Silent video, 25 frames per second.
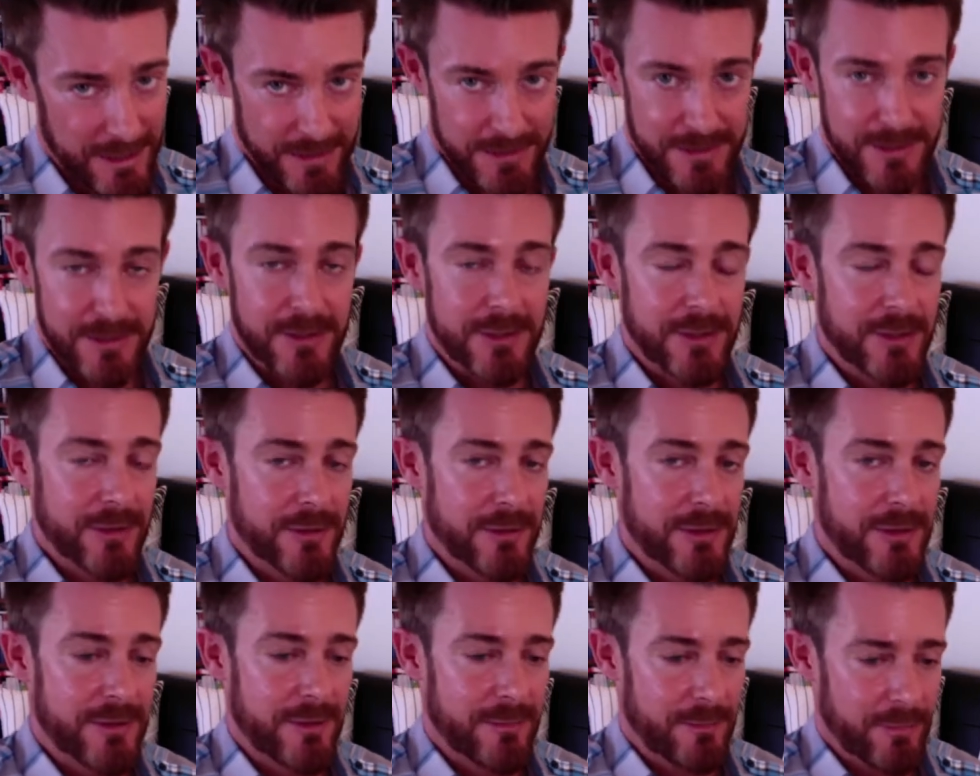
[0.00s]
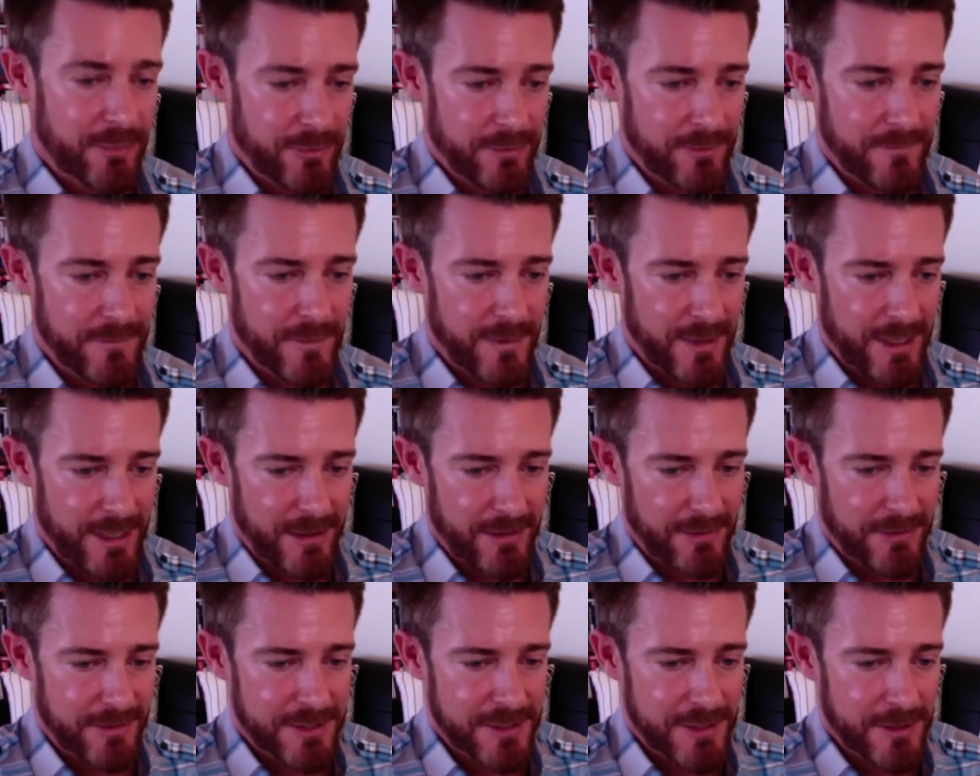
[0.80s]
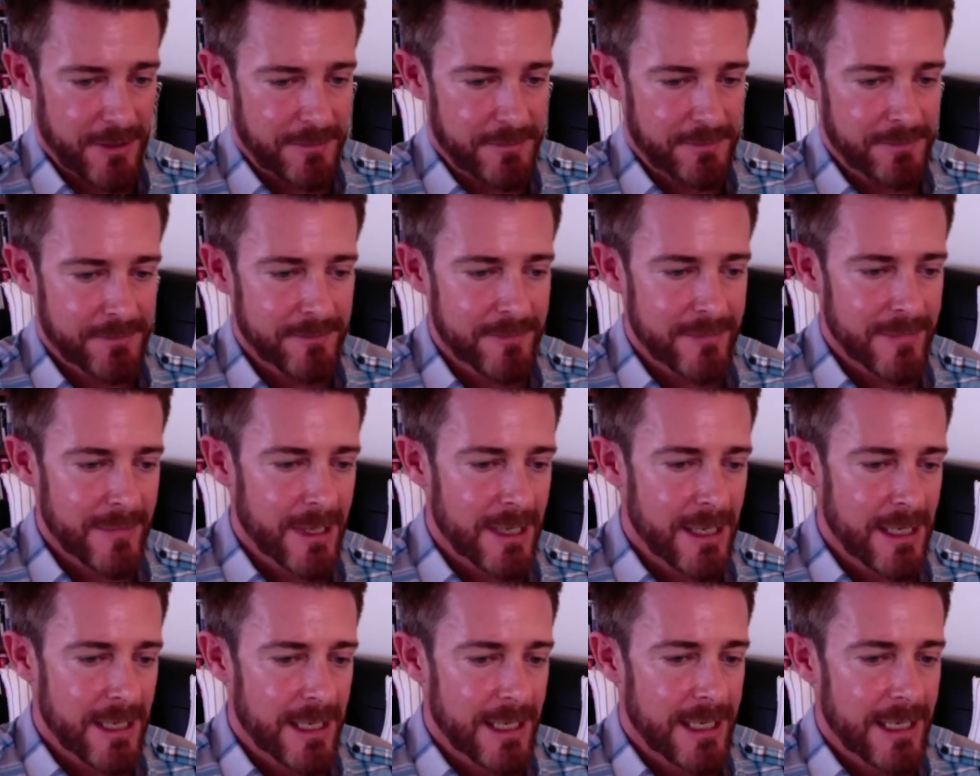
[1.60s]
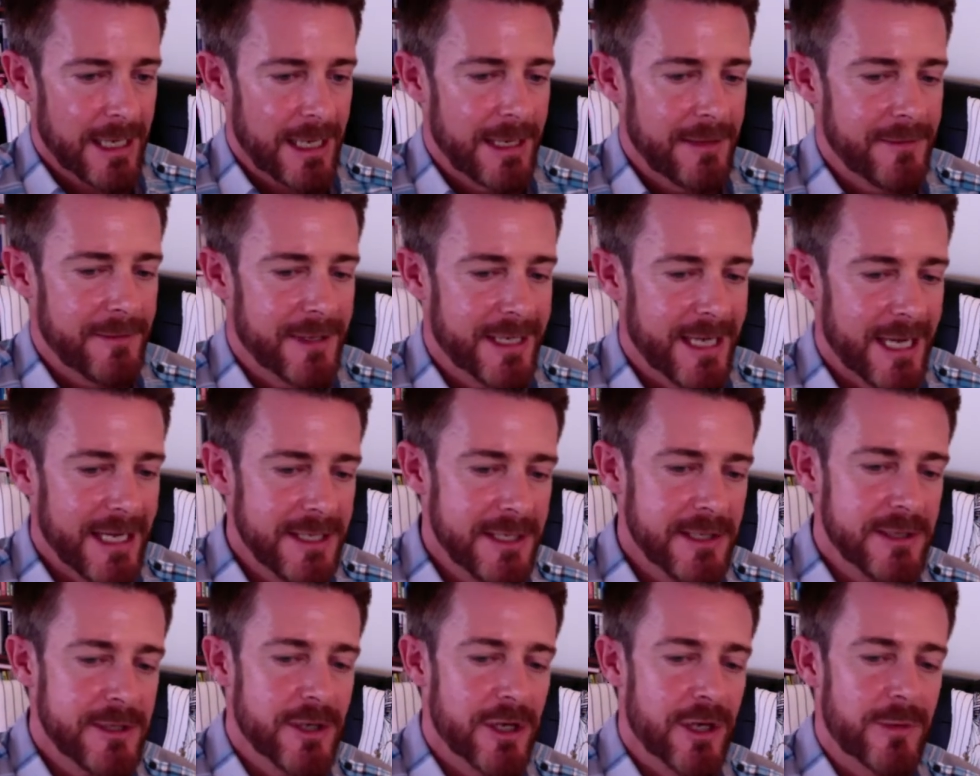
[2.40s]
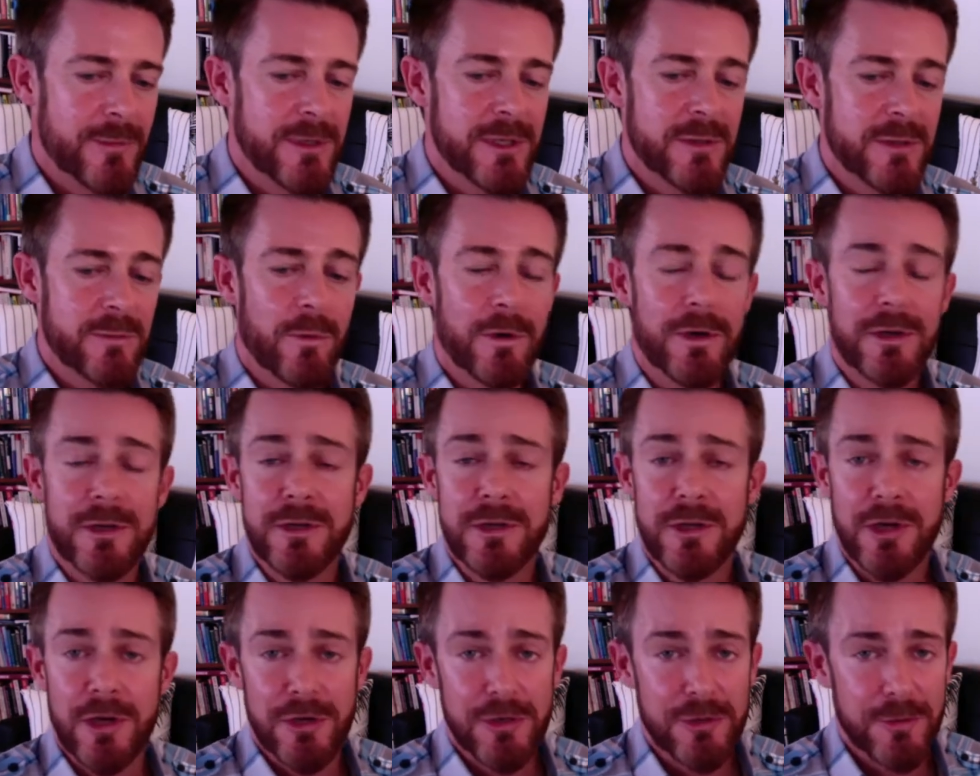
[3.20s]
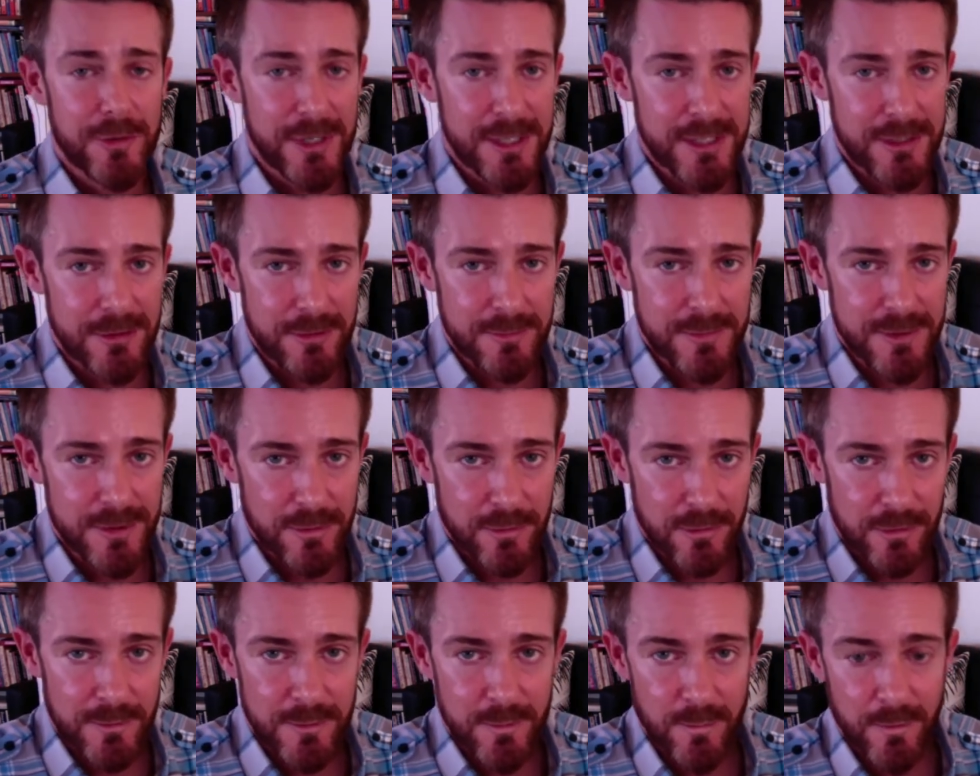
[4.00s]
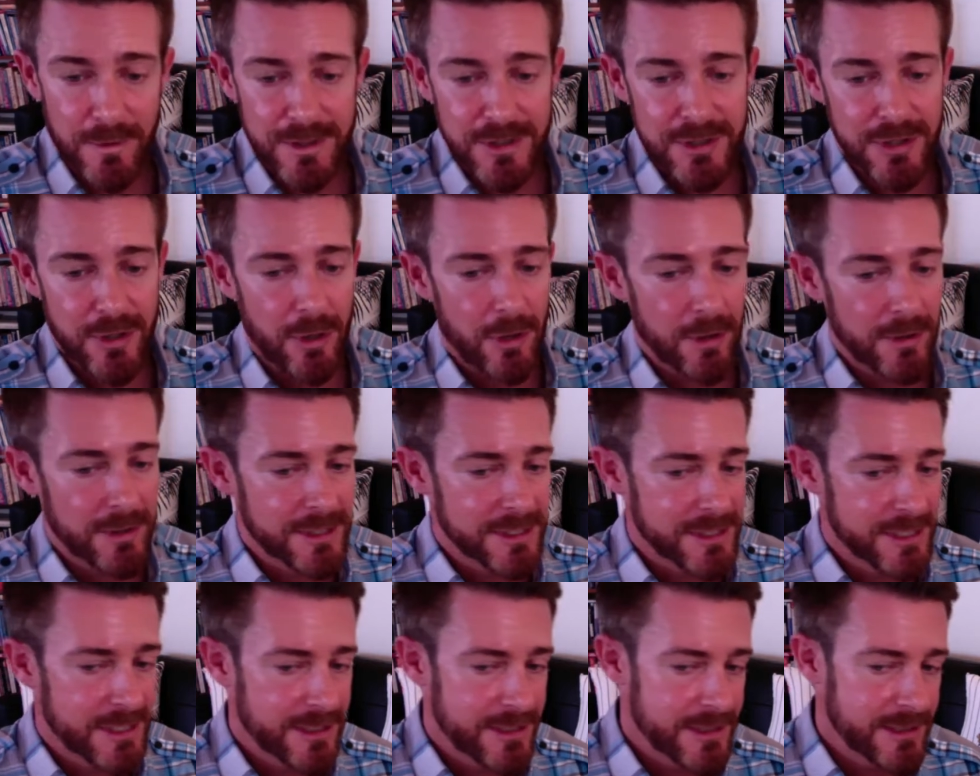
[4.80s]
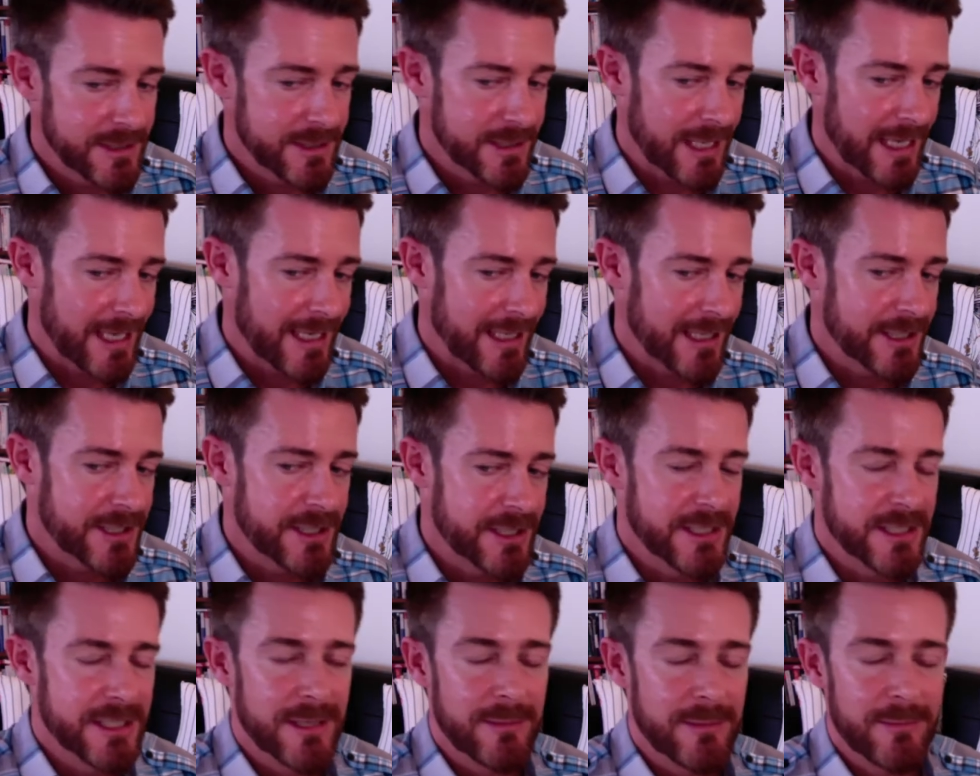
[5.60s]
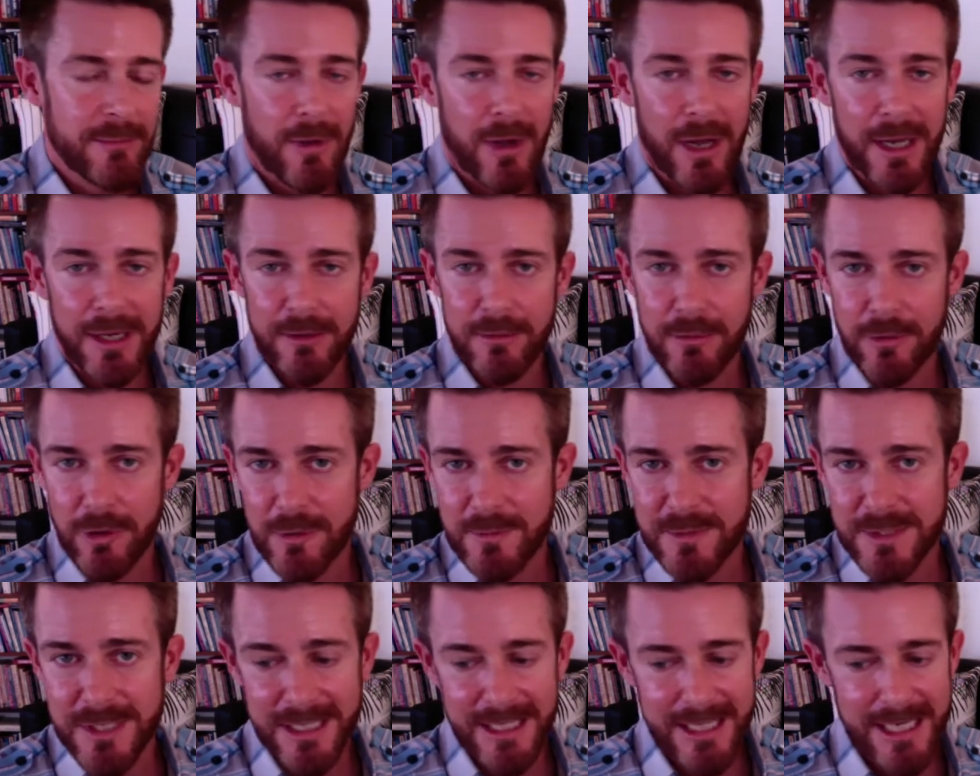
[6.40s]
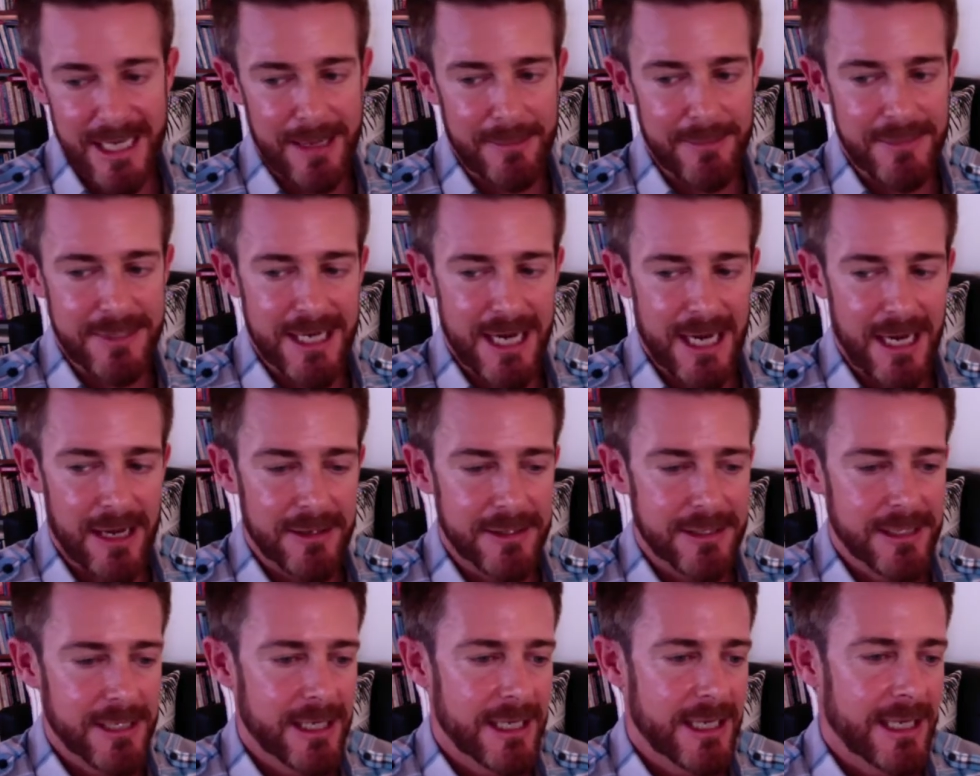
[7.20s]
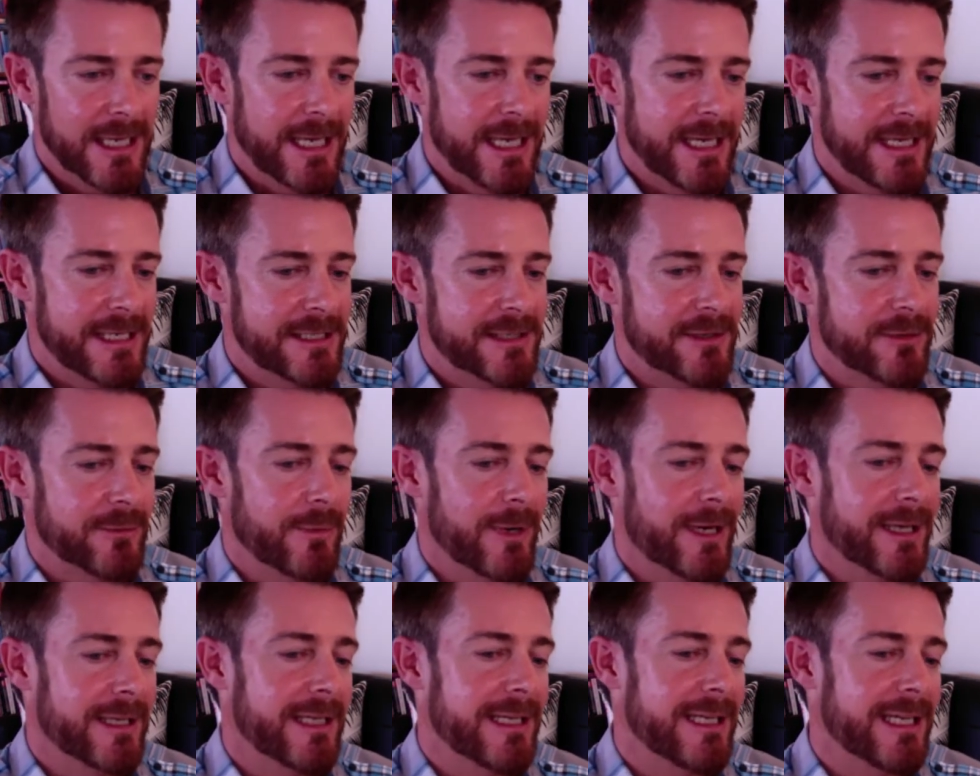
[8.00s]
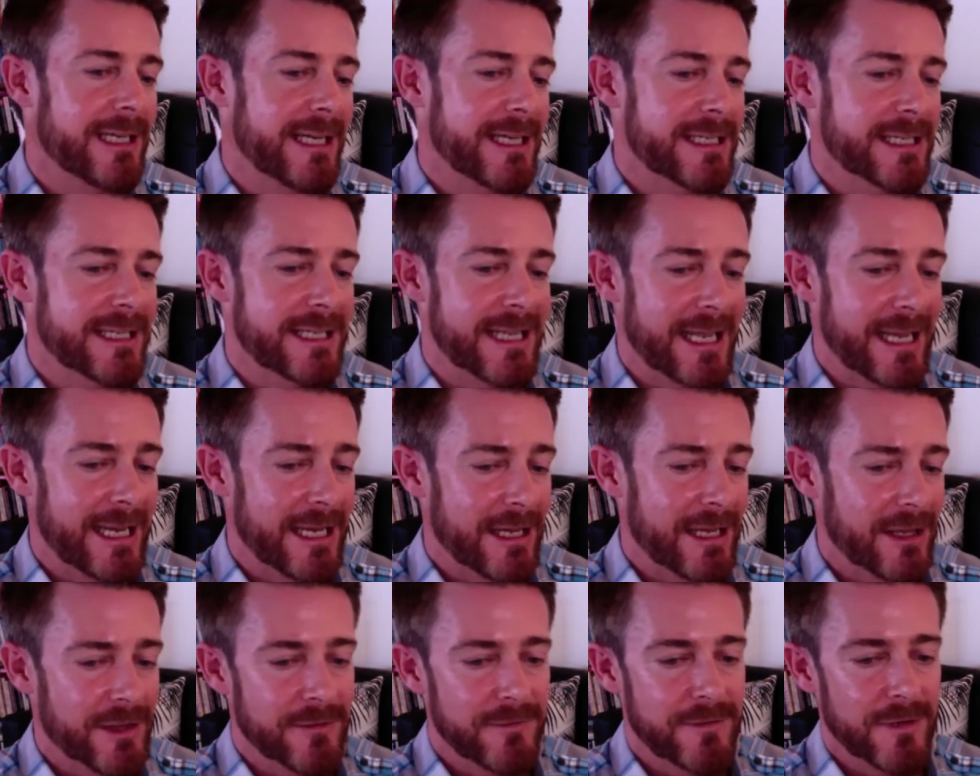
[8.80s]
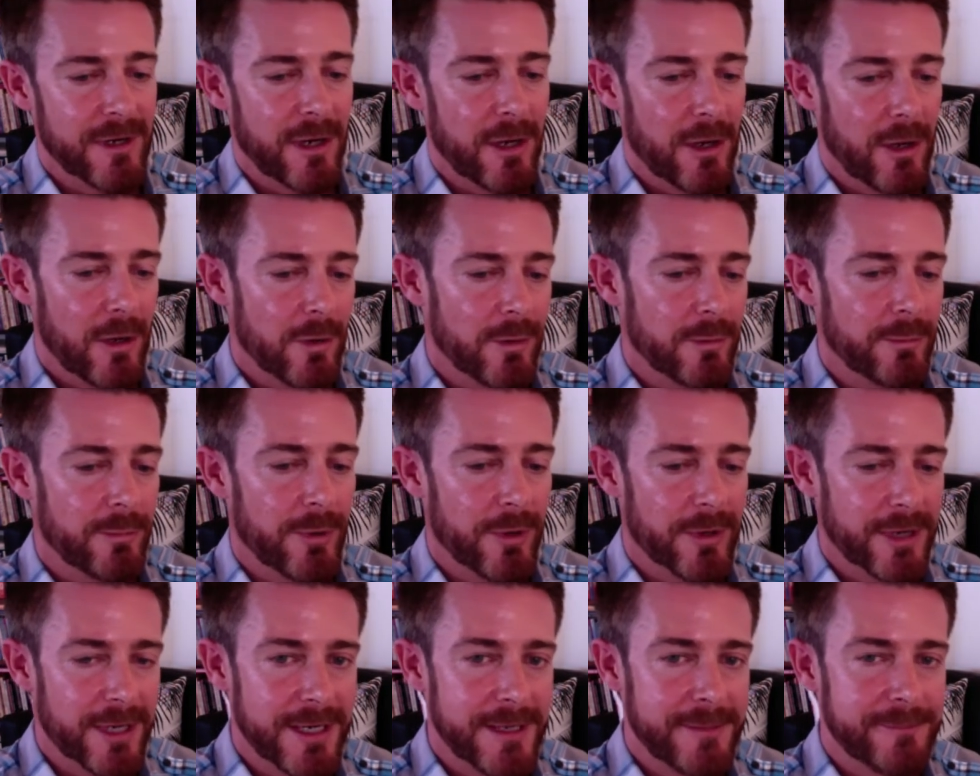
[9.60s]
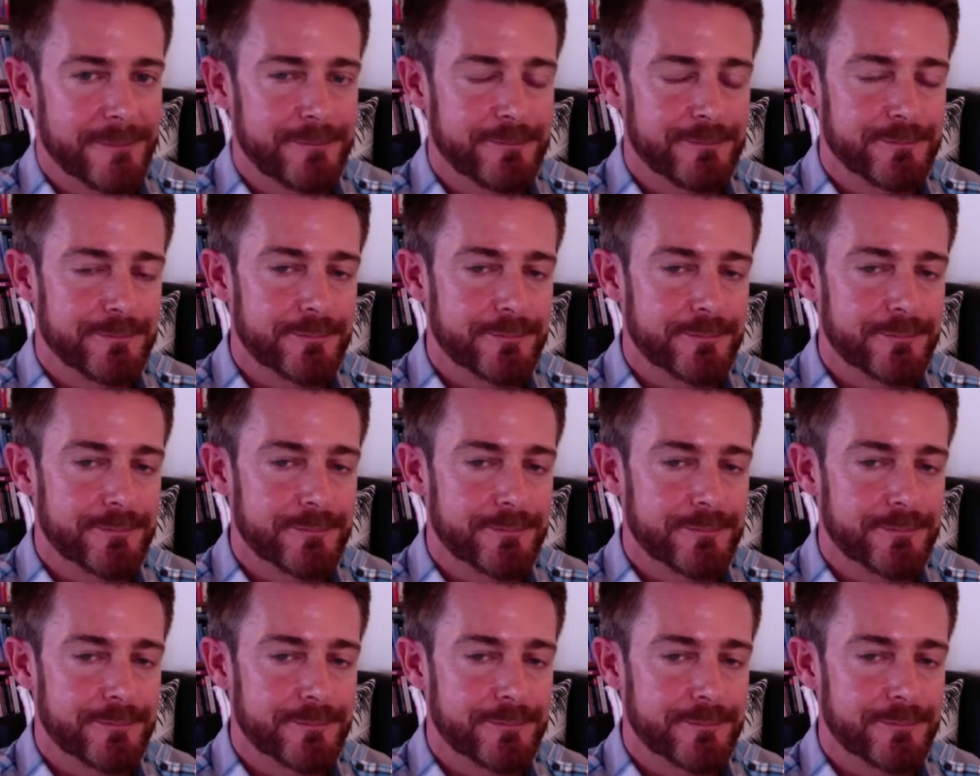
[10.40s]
else to do to improve your health. So the gut determines what nutrients are absorbed, what toxins, allergens, and microbes are kept out. It's directly linked to the health of your whole body.